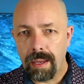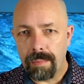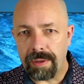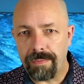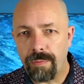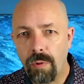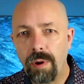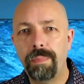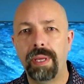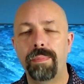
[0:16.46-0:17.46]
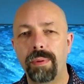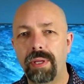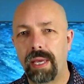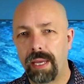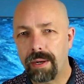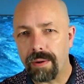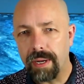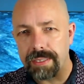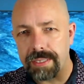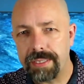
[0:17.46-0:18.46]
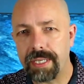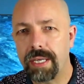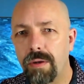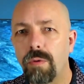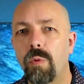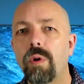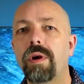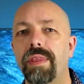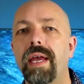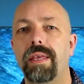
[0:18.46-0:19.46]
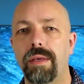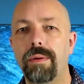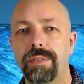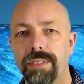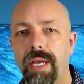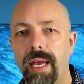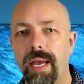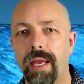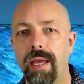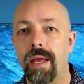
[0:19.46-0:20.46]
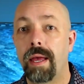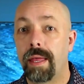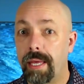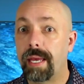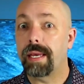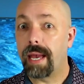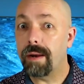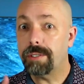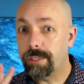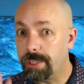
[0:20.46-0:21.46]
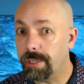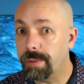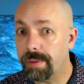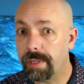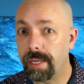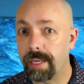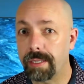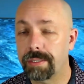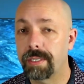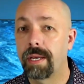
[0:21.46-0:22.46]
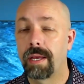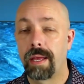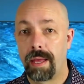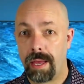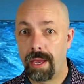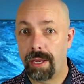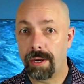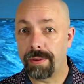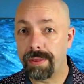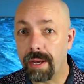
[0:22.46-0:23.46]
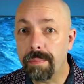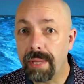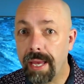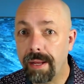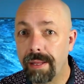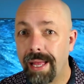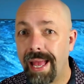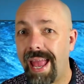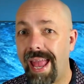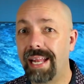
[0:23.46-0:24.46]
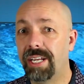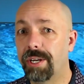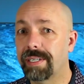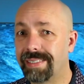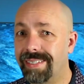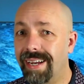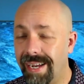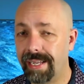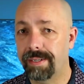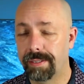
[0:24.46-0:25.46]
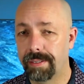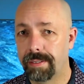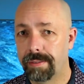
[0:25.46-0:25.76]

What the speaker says: Before people hear a single word that you say, they encounter two things: your thumbnail and your title.